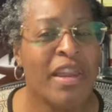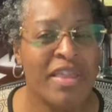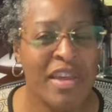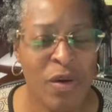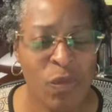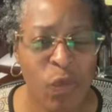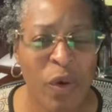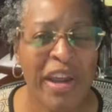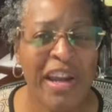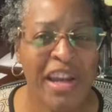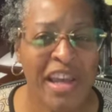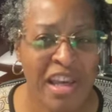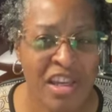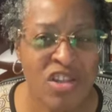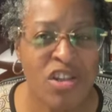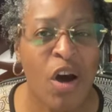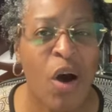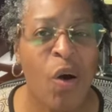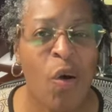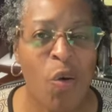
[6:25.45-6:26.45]
then we need
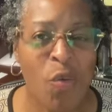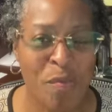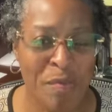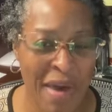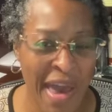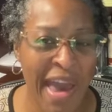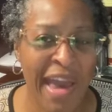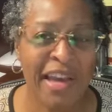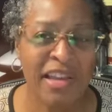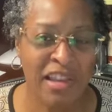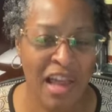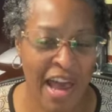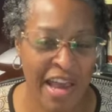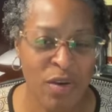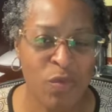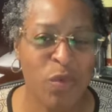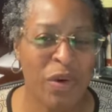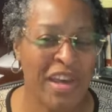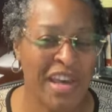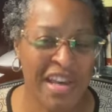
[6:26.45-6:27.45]
to obey
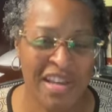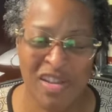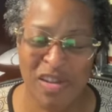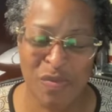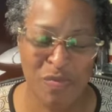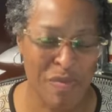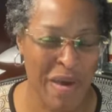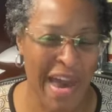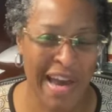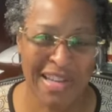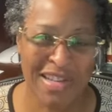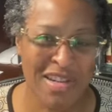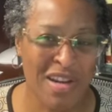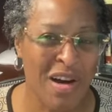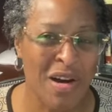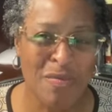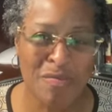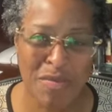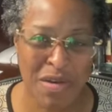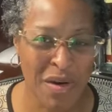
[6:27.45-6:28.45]
like we expect
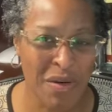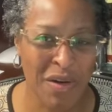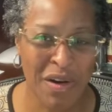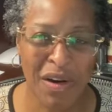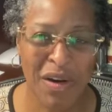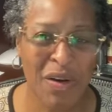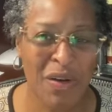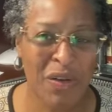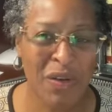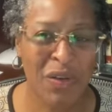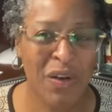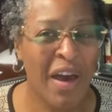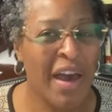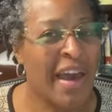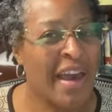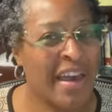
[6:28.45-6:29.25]
a miracle.